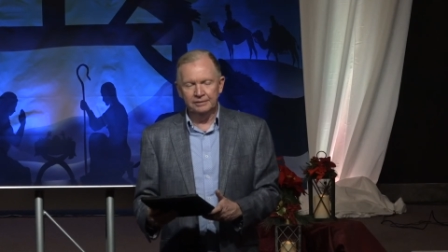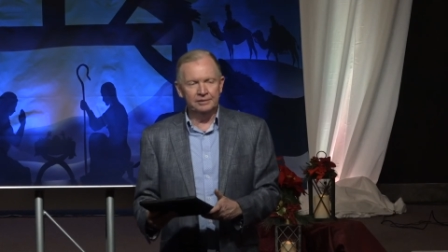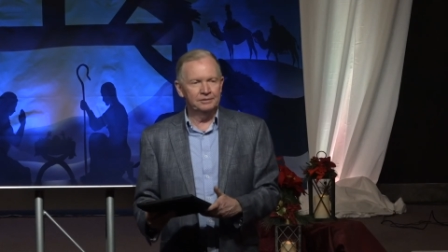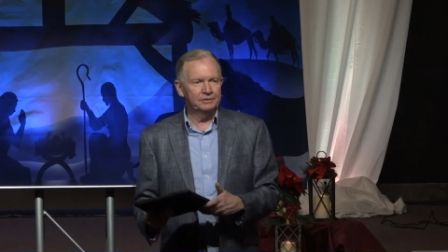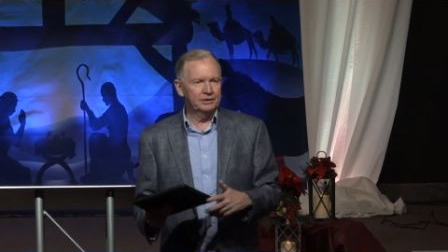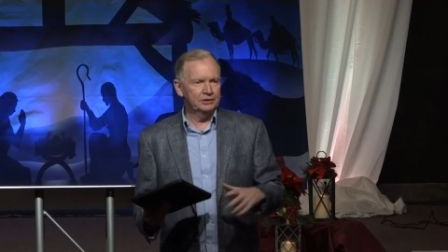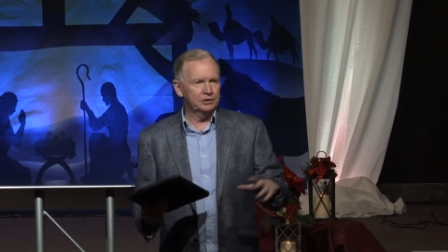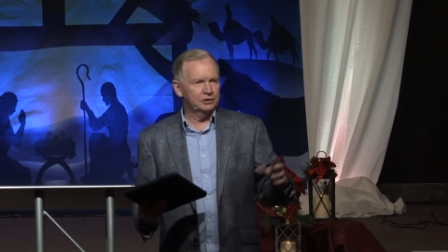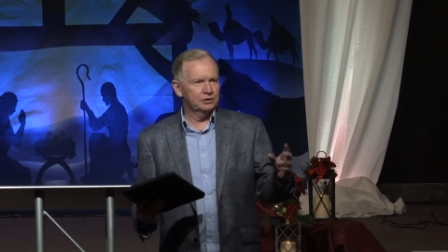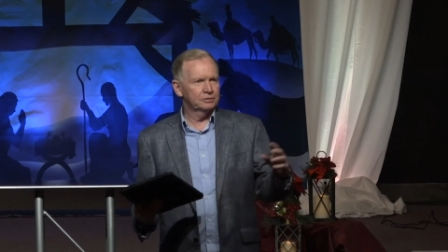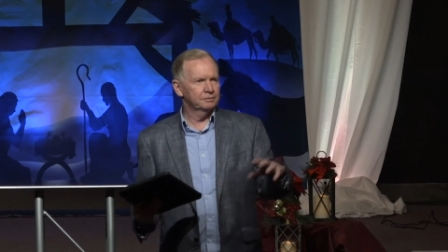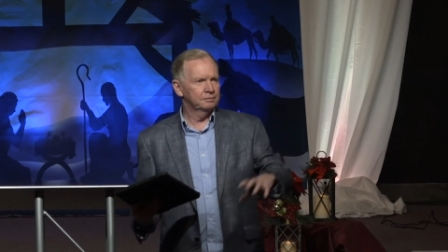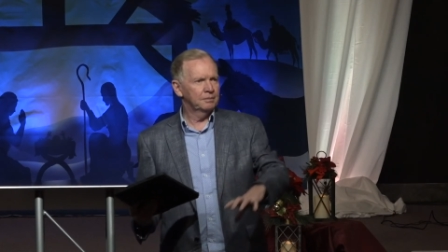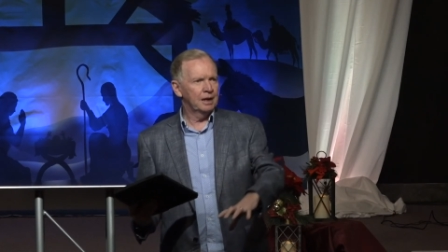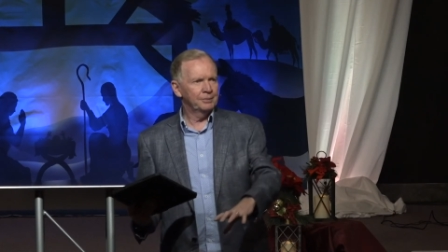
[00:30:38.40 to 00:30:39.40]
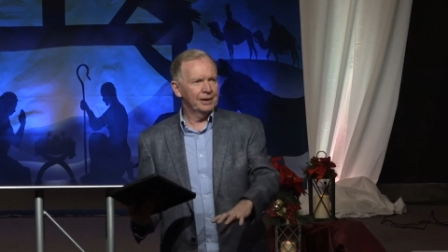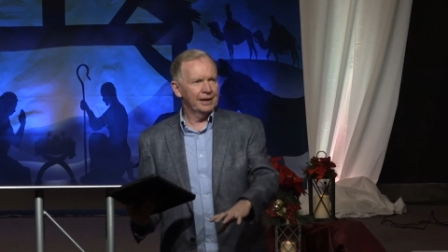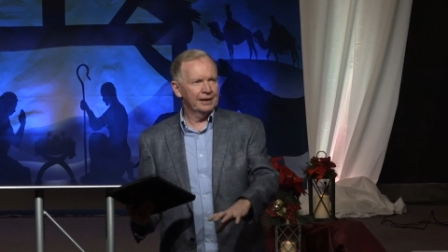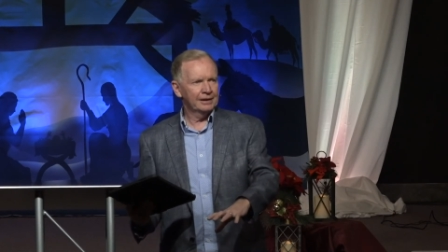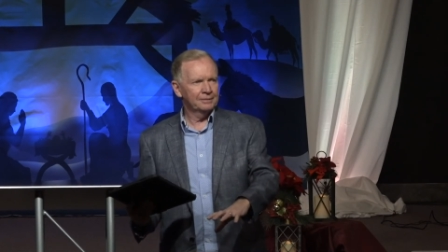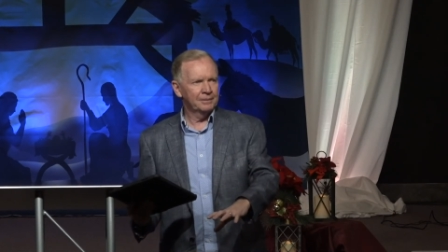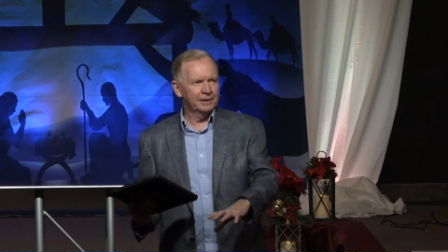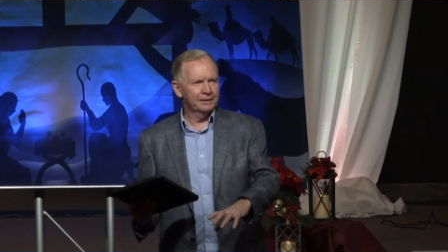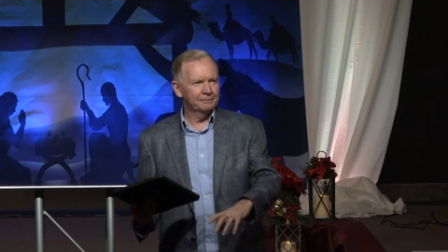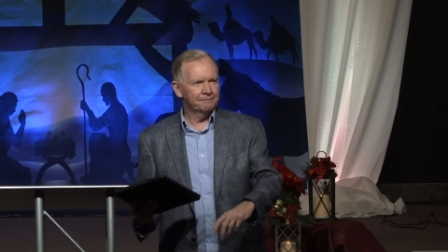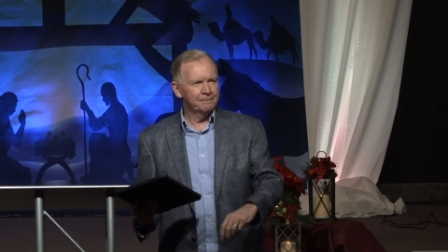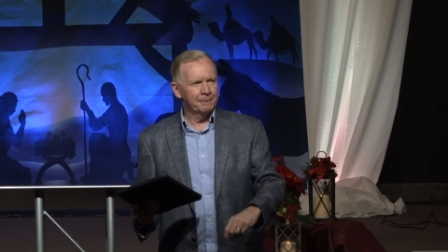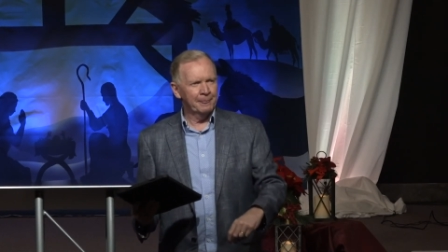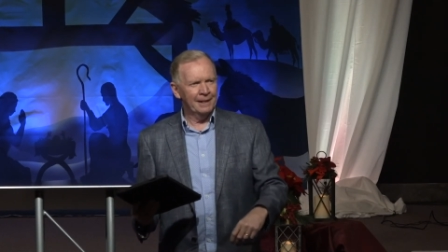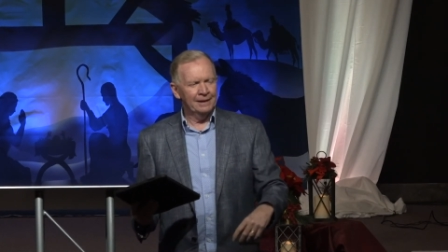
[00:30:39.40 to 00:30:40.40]
this is Mama Hagemeyer.
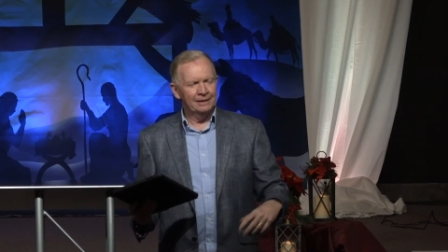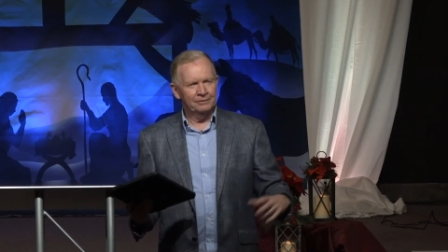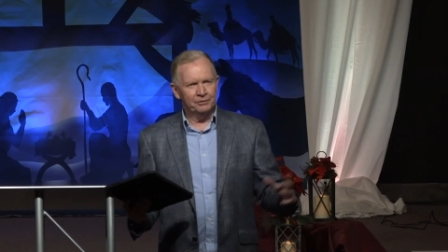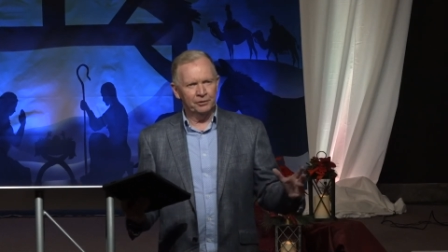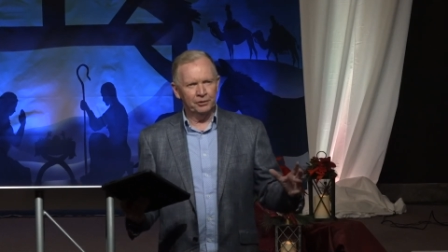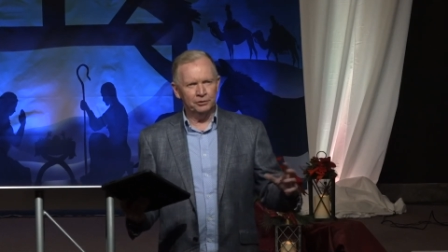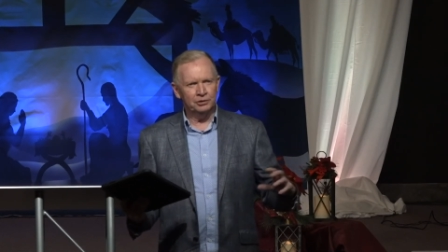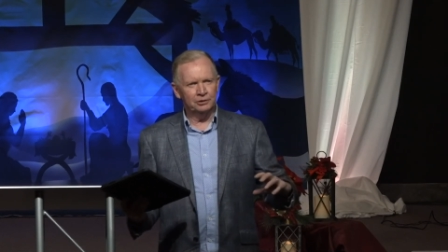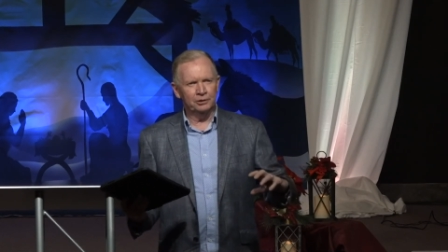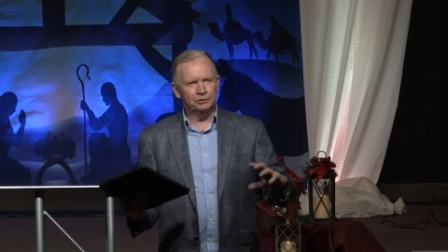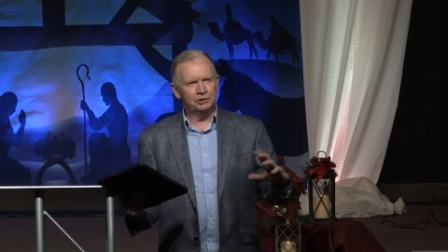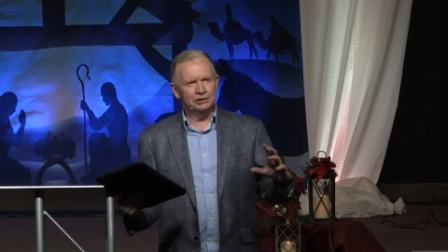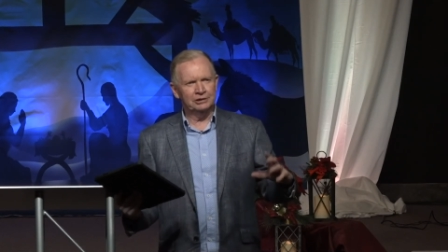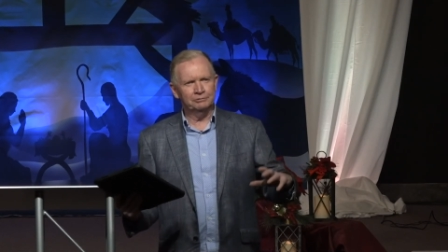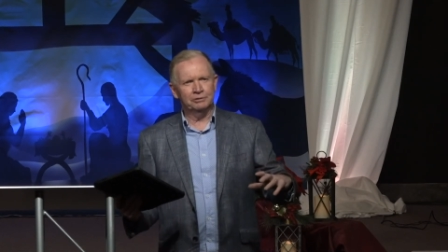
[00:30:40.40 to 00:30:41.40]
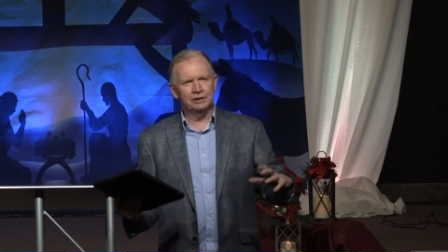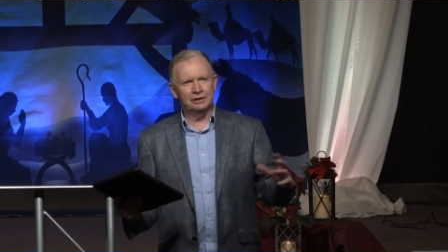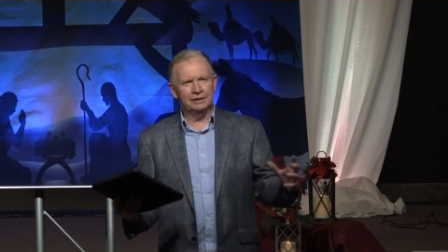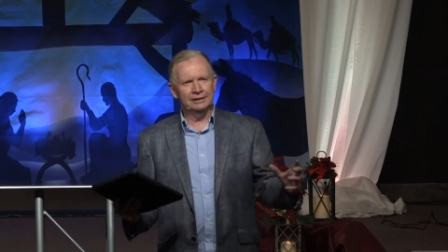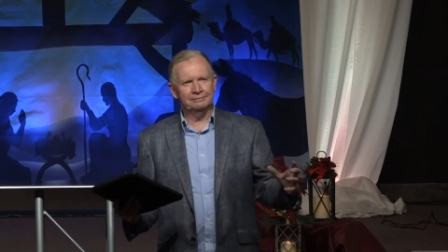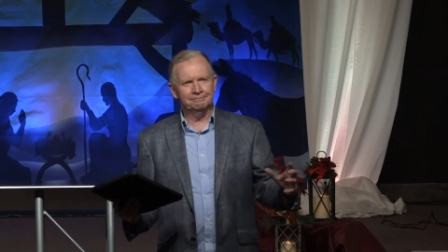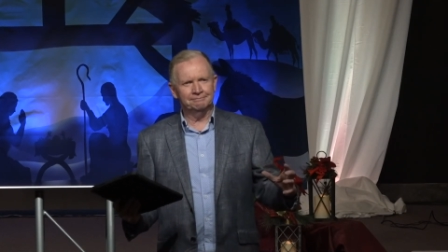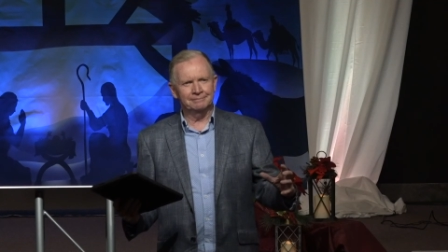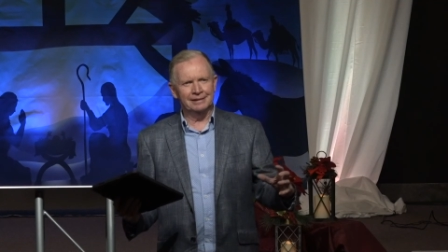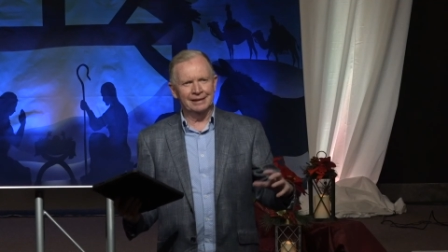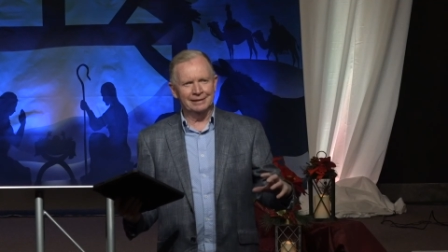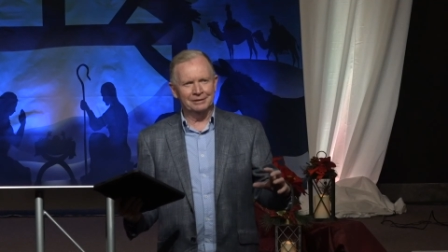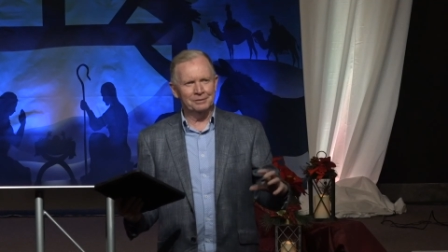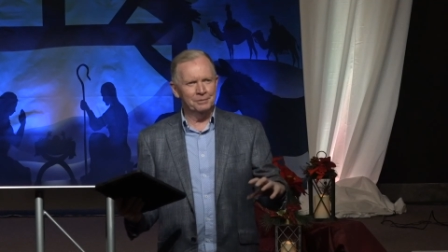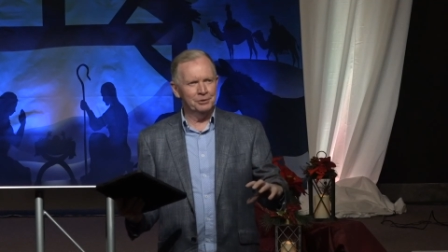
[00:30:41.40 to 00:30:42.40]
And for those who know, she really
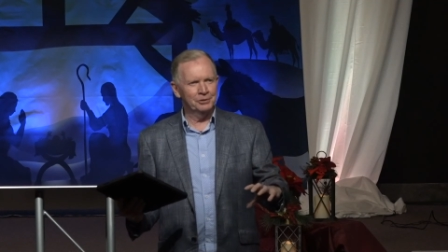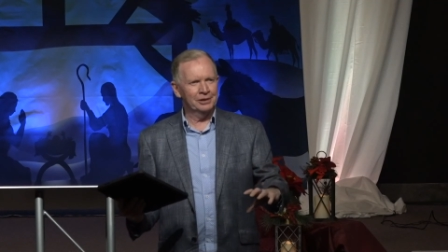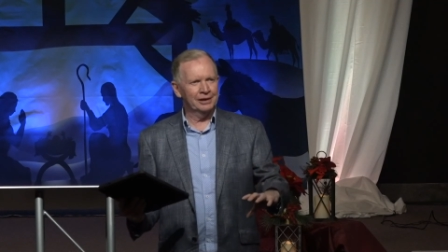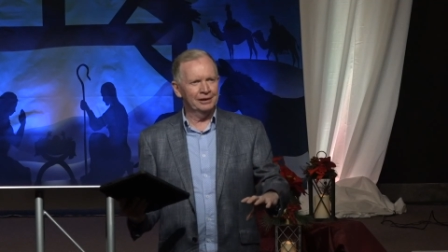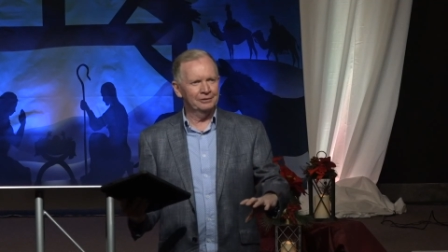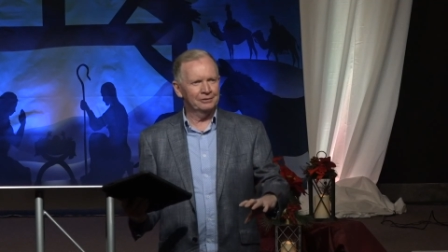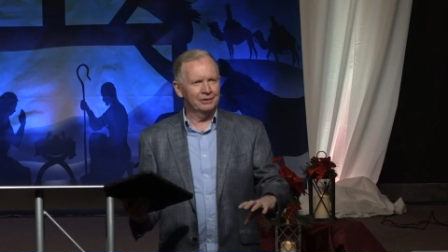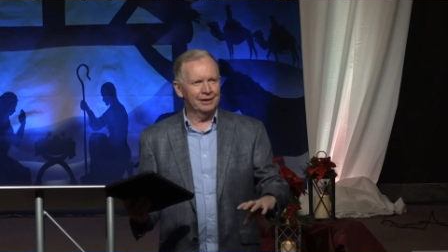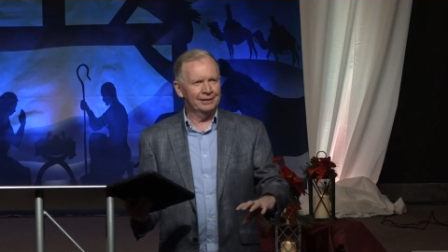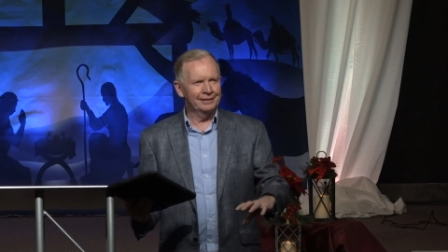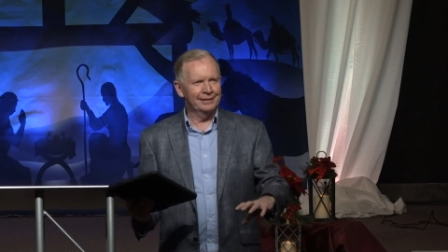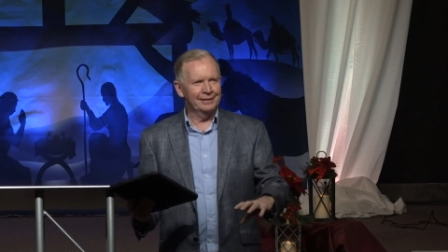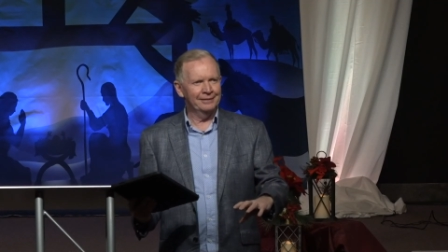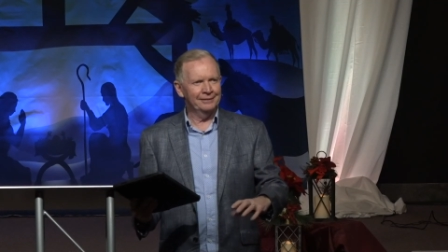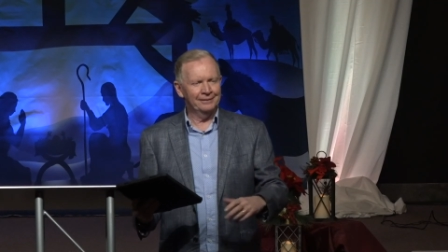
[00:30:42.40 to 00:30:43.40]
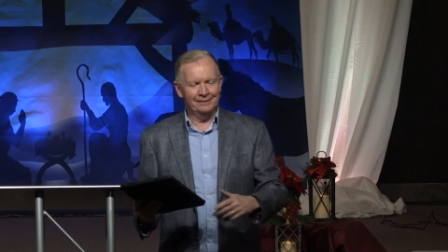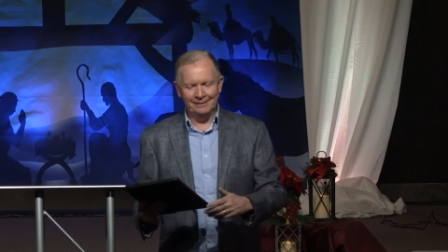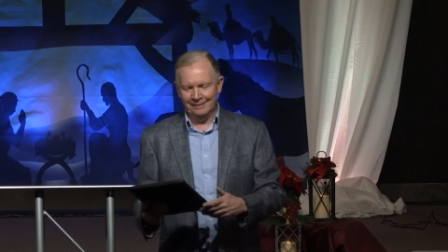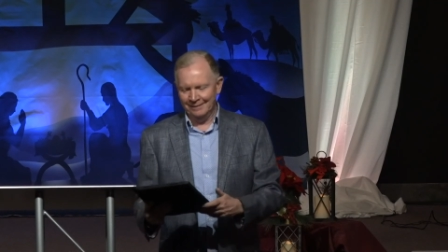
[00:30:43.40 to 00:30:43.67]
can't communicate right now.